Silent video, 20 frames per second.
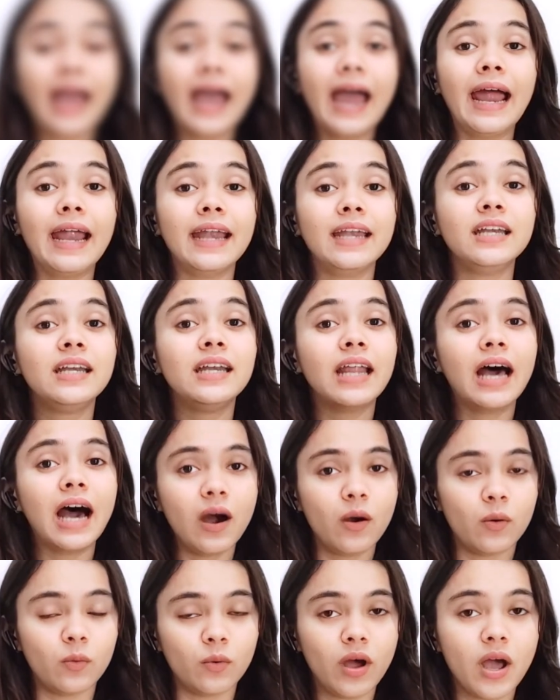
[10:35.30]
and
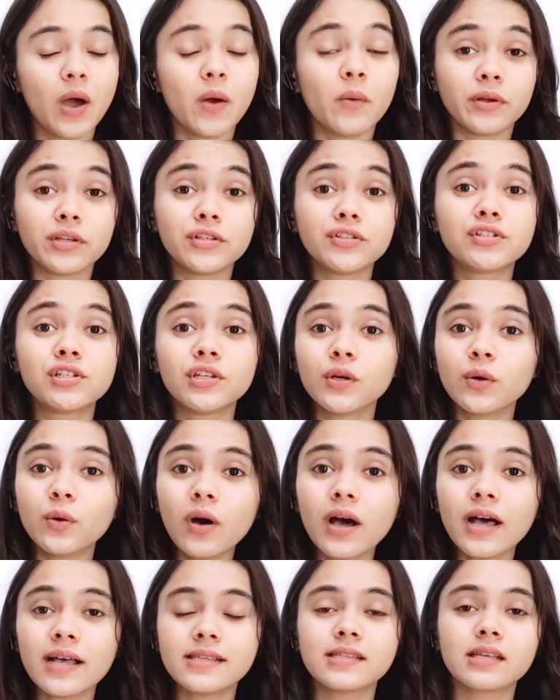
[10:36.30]
now when Jio
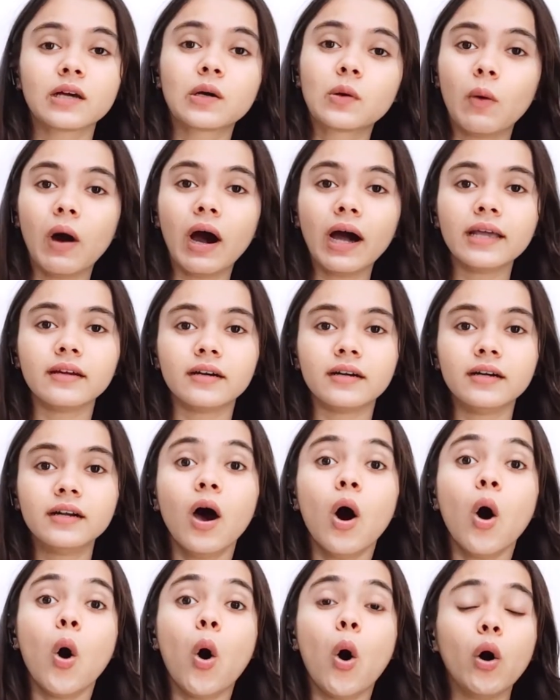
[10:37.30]
has acquired
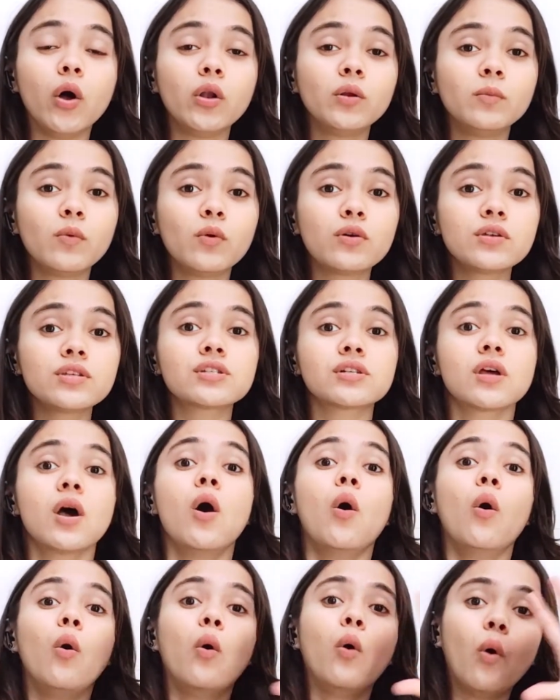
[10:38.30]
almost
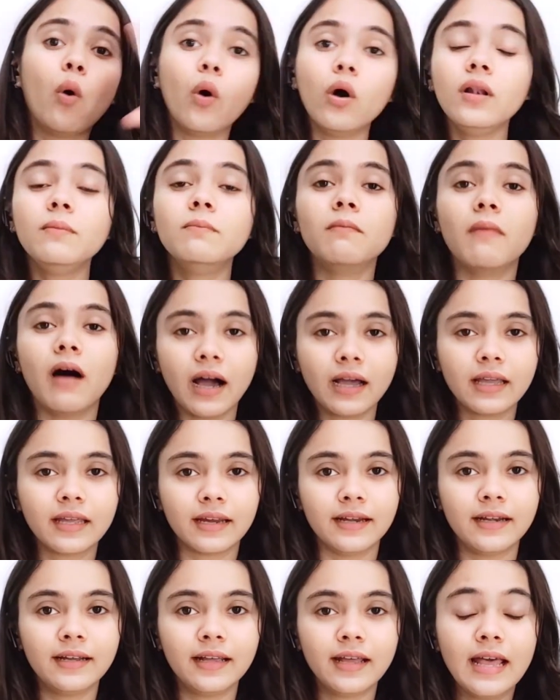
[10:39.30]
whole
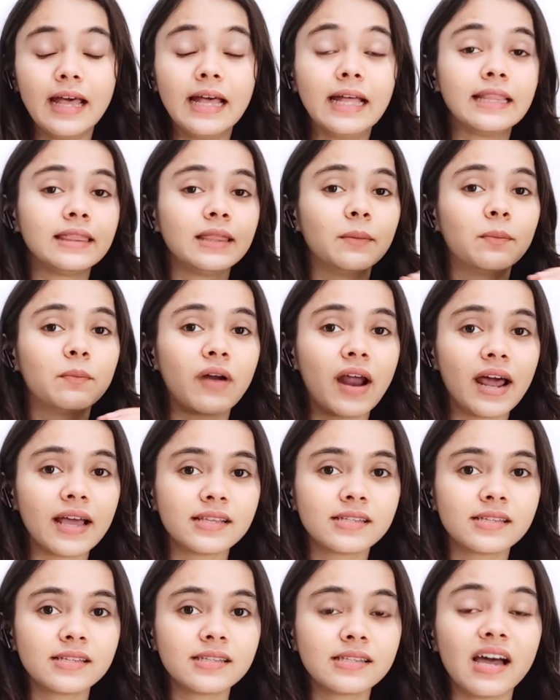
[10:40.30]
market, the
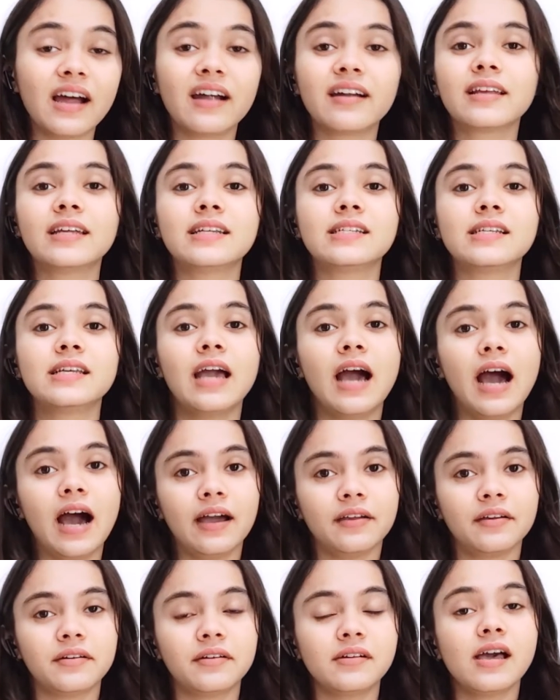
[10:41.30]
prices are getting
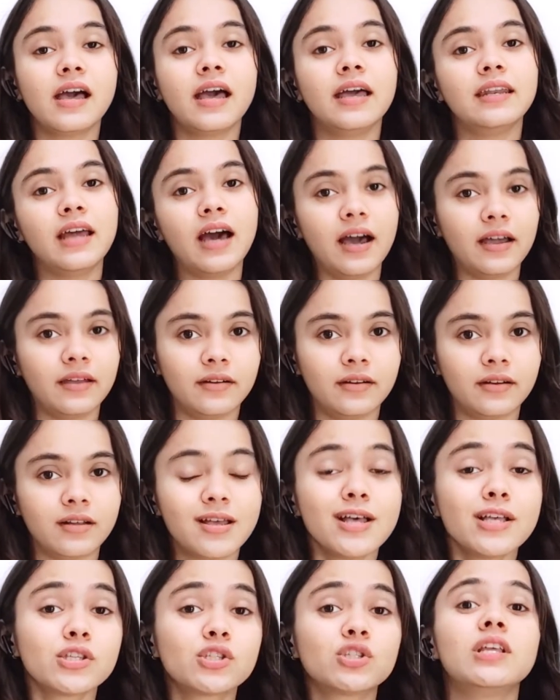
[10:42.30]
higher and higher.
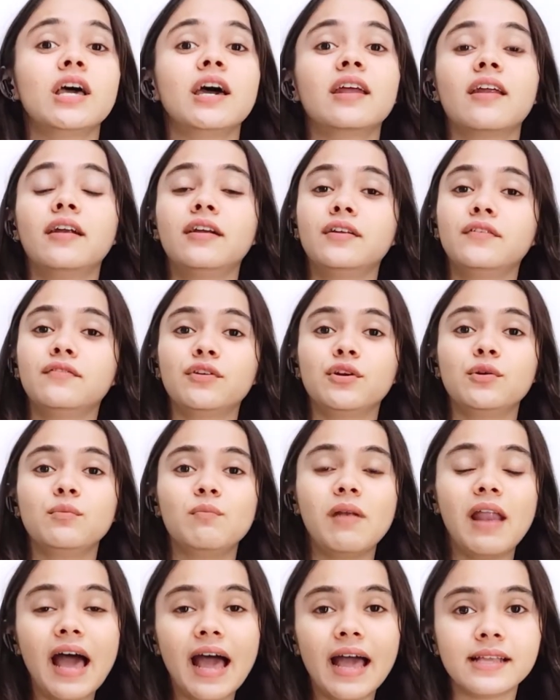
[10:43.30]
So there are different
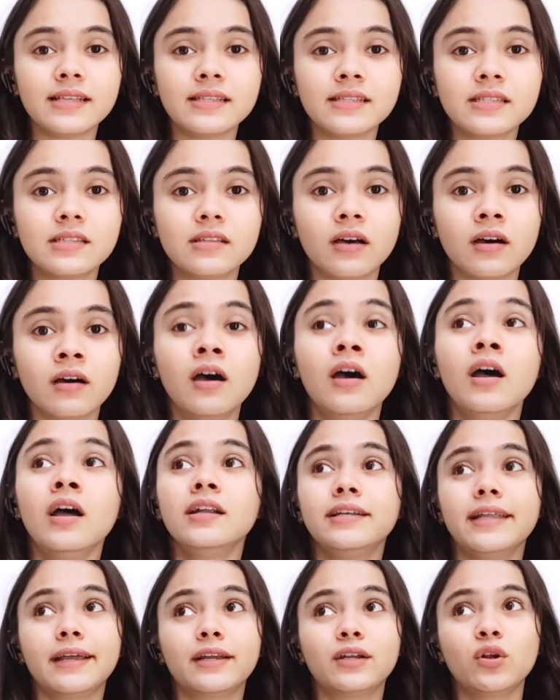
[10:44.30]
plans, the
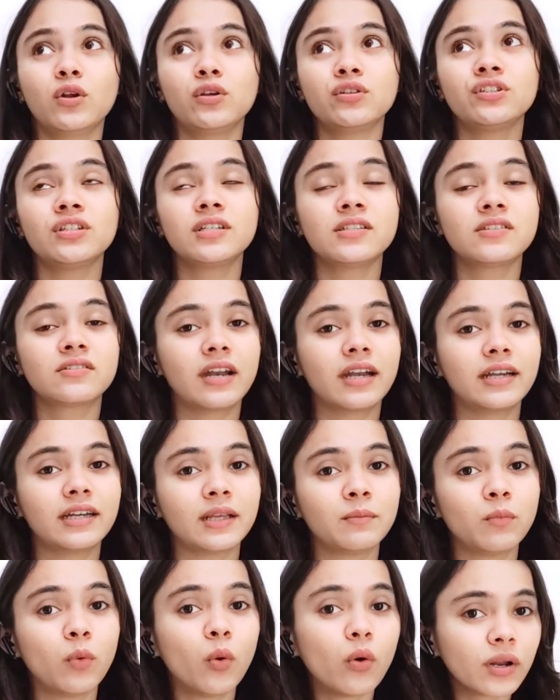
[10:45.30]
technology is
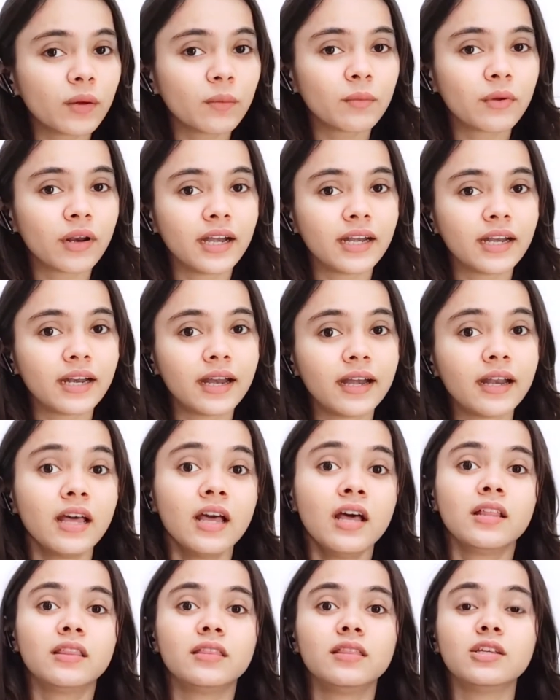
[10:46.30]
getting more upgraded,
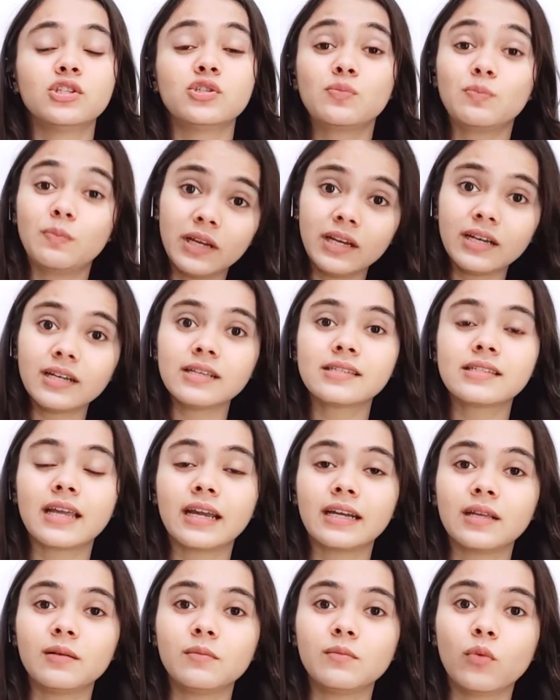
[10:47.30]
the speed is
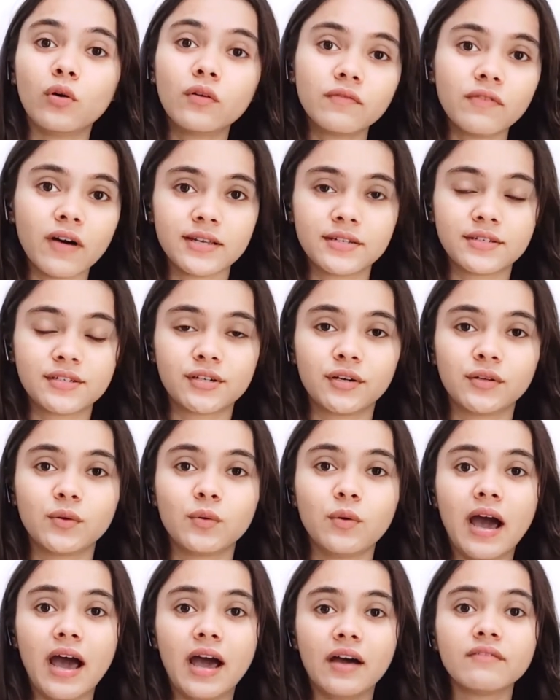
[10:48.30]
getting more faster. You
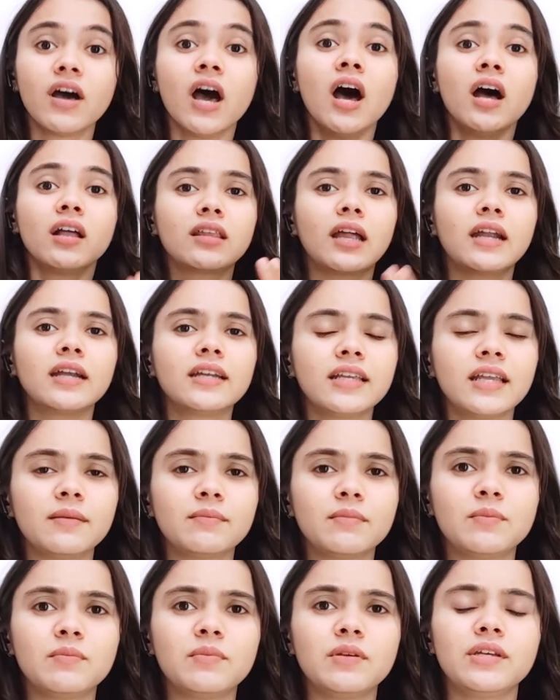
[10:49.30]
have 30
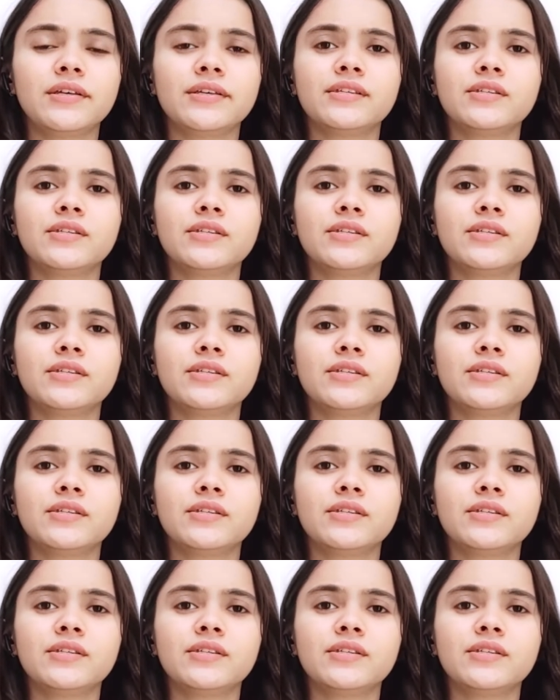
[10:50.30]
Mbps,